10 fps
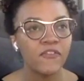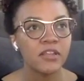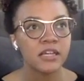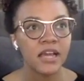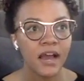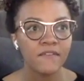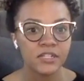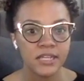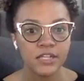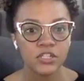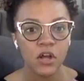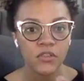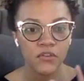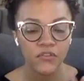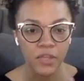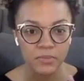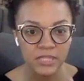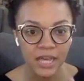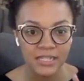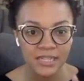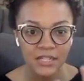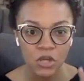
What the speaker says: feel like the conversation on the flip side is not